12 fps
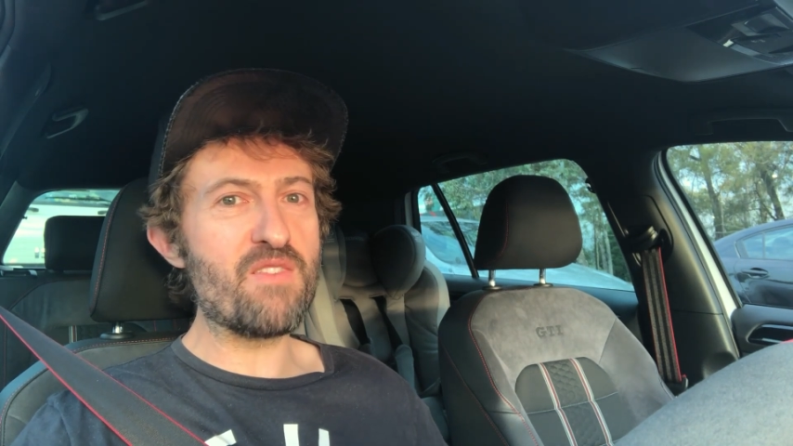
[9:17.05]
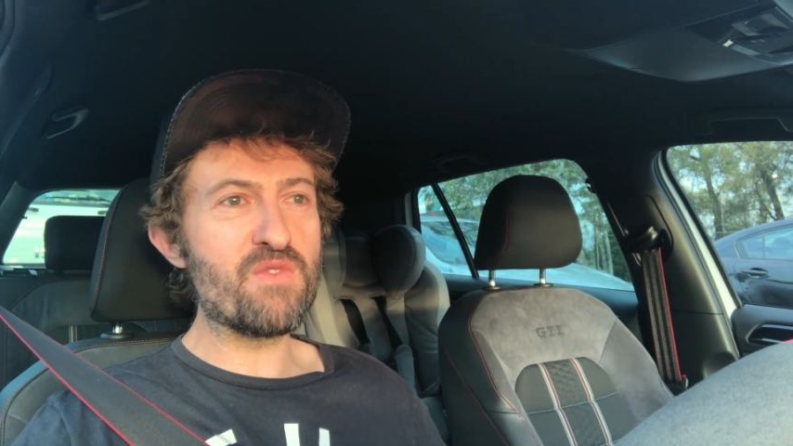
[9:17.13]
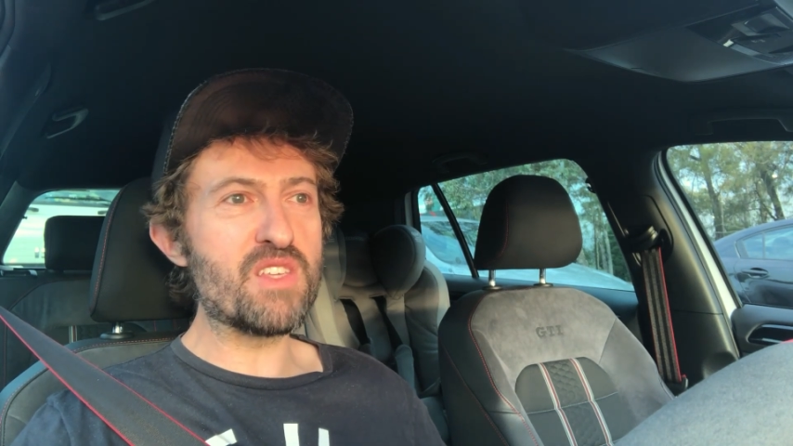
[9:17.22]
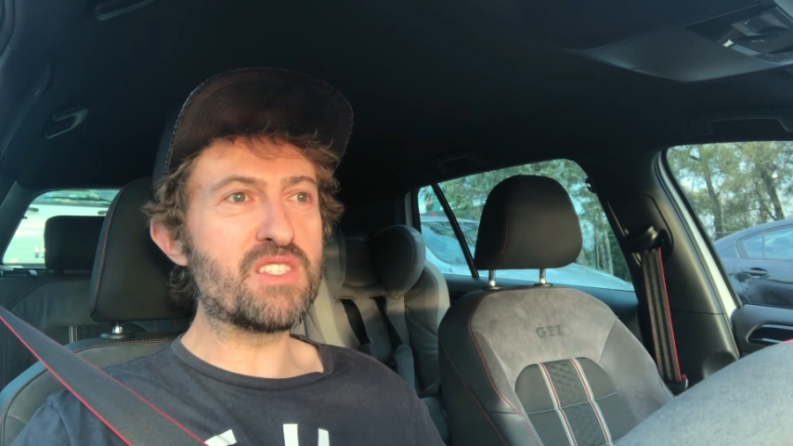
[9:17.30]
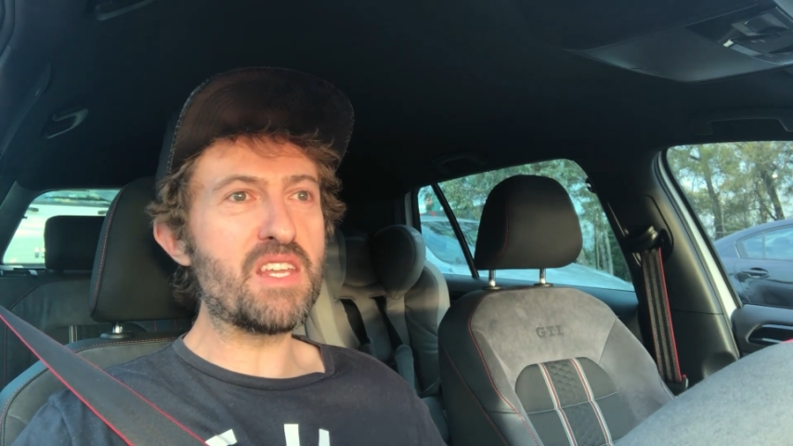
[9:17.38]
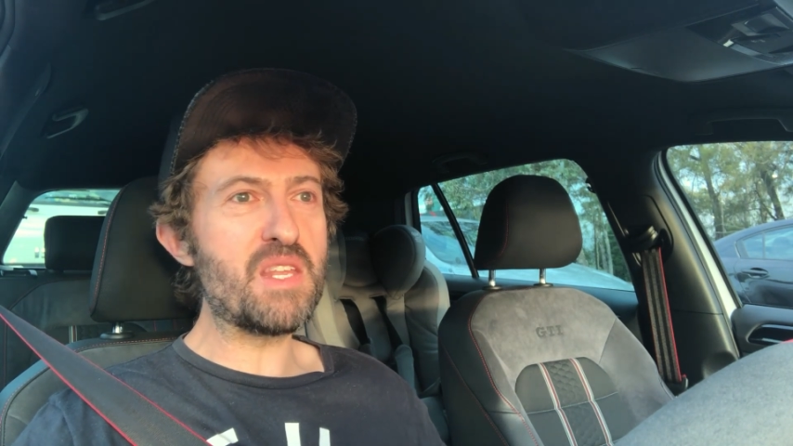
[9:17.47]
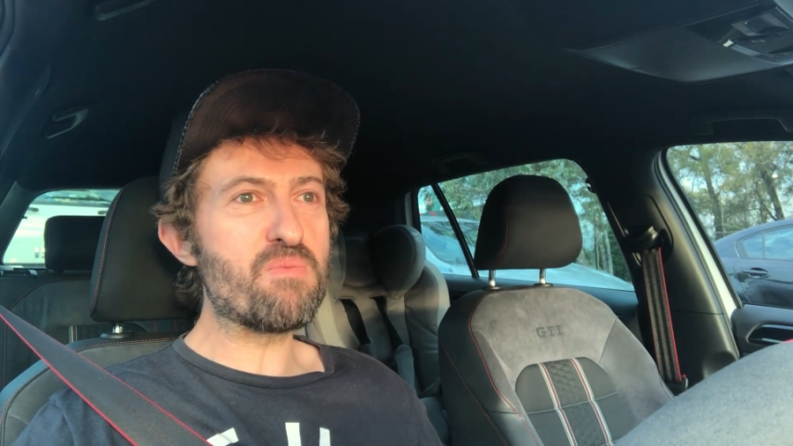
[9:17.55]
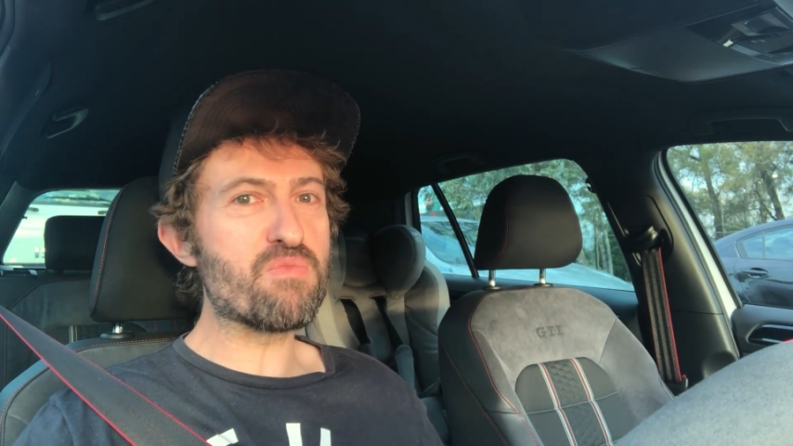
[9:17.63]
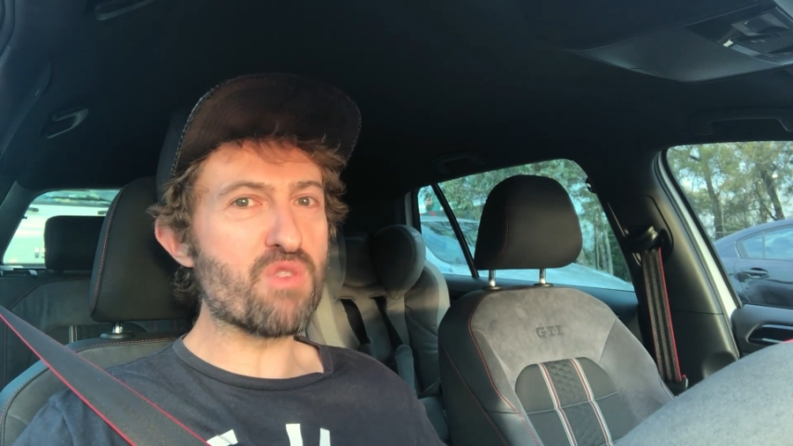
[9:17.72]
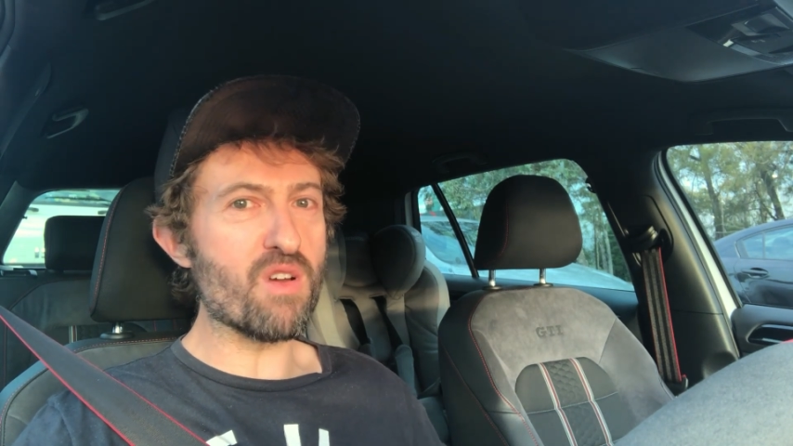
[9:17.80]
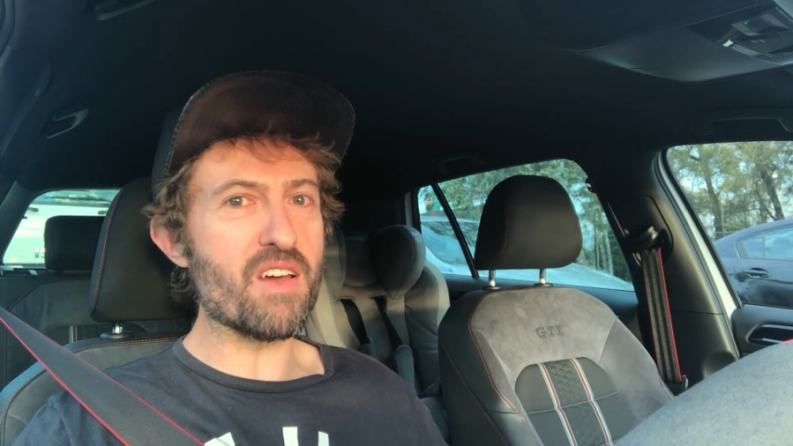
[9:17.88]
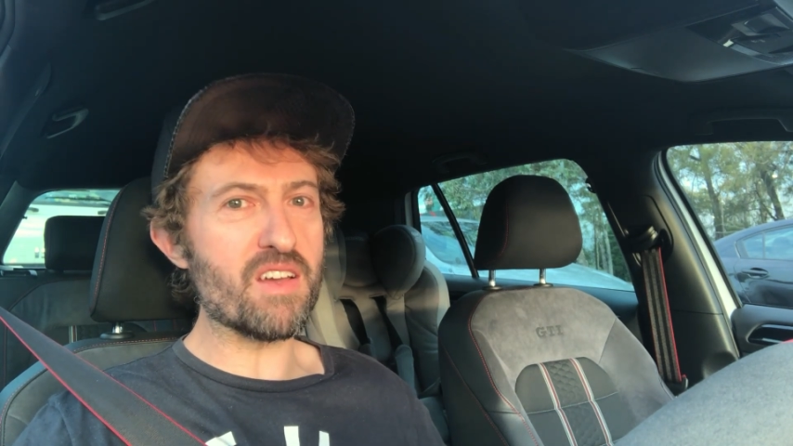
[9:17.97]
if there's any
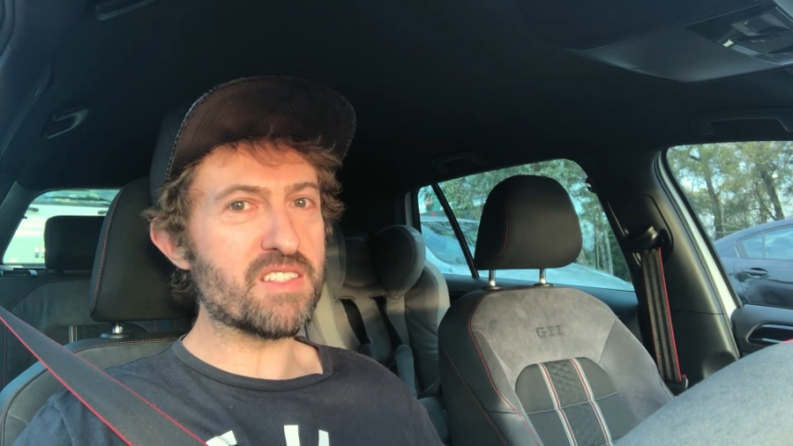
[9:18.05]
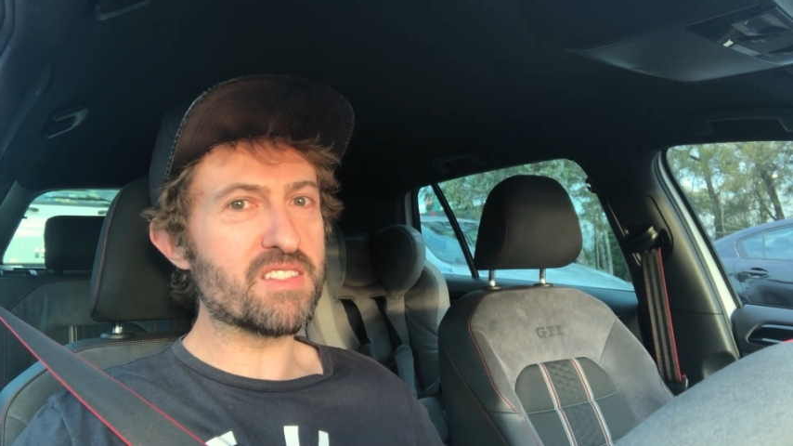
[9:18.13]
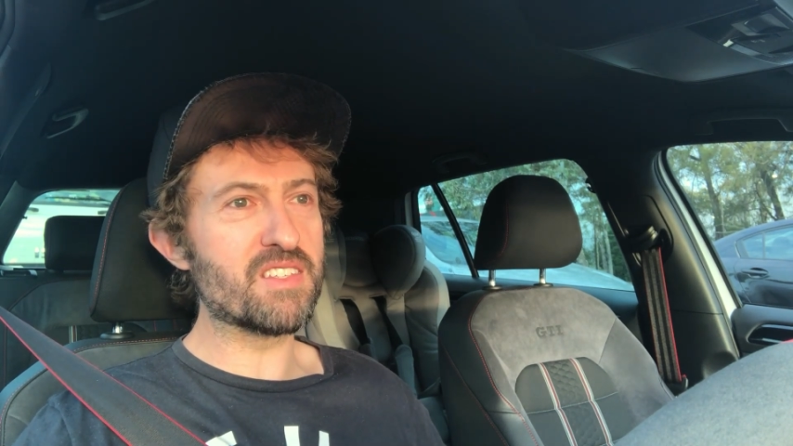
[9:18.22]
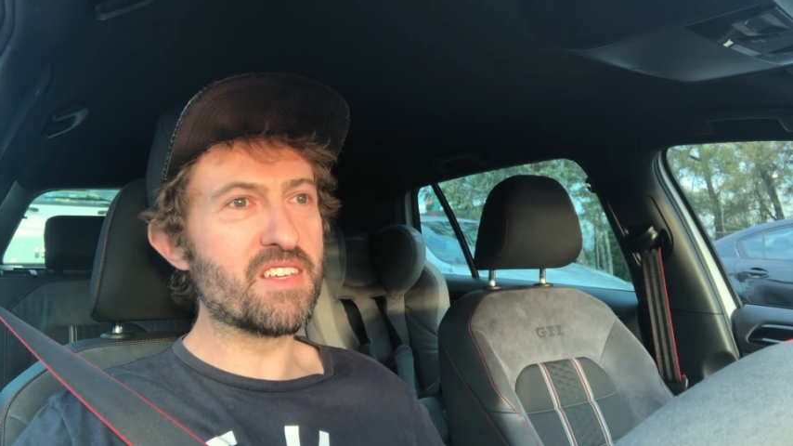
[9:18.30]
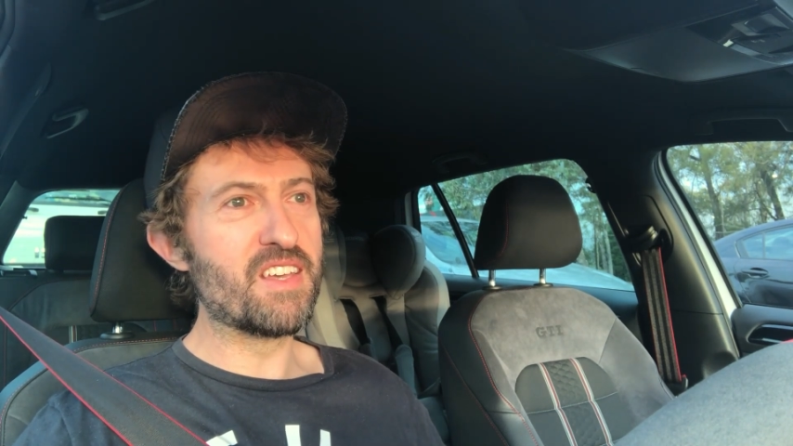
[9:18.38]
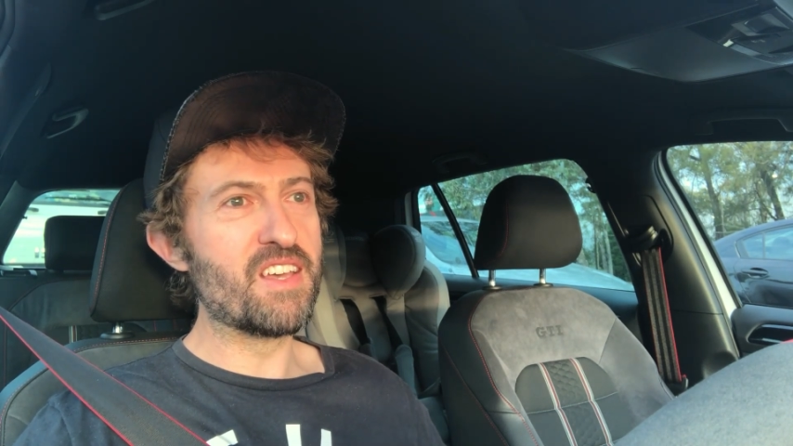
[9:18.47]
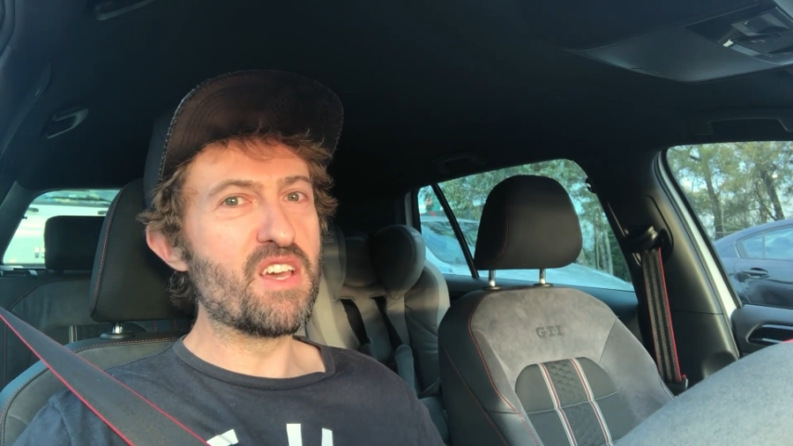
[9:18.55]
products